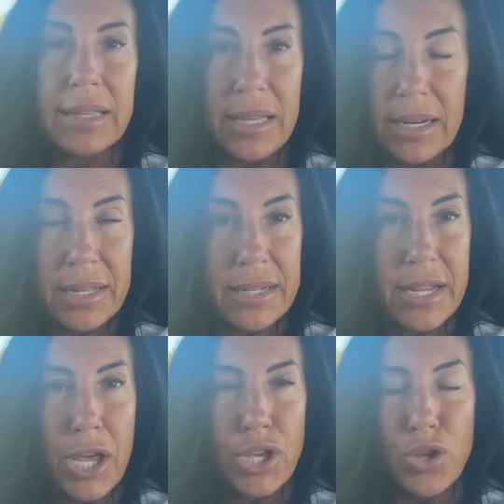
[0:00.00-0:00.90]
the end of the
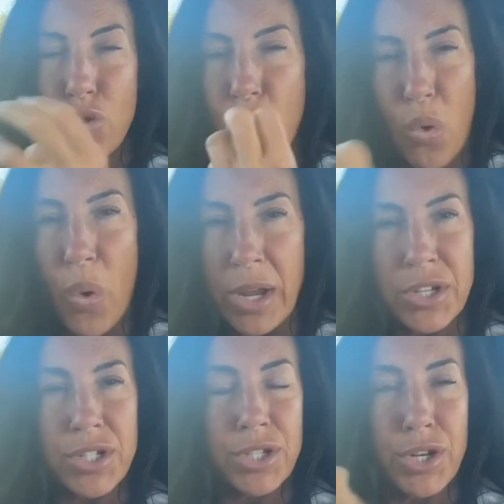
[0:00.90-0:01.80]
day, you
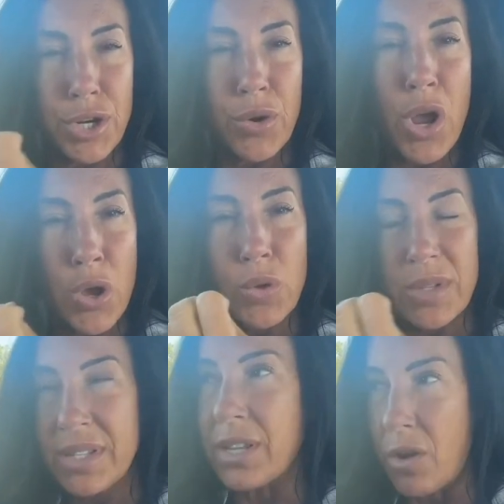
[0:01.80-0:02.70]
question your own
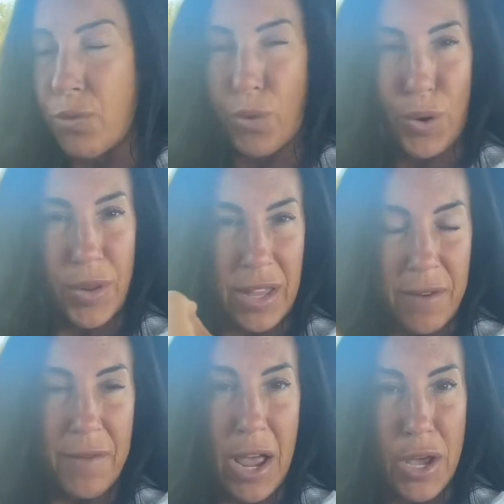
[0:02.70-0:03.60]
self worth
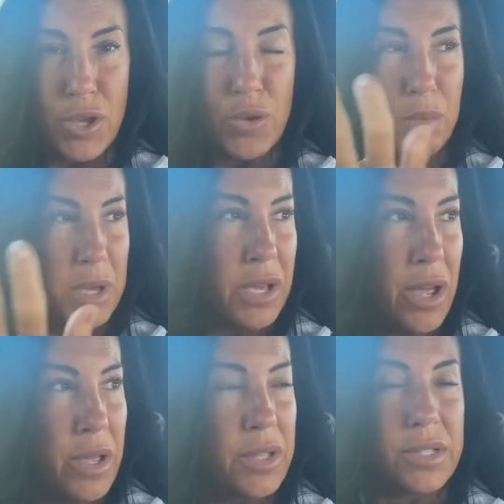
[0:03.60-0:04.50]
and value
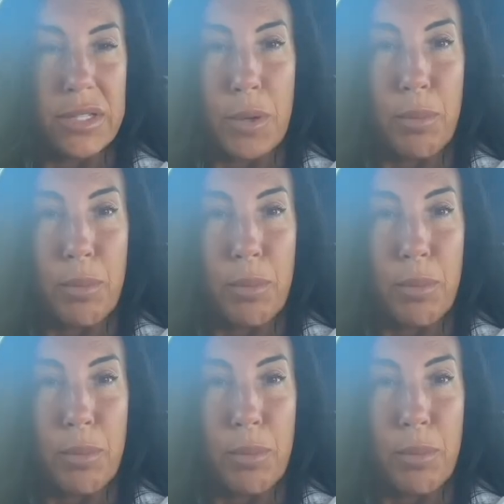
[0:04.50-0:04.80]
because the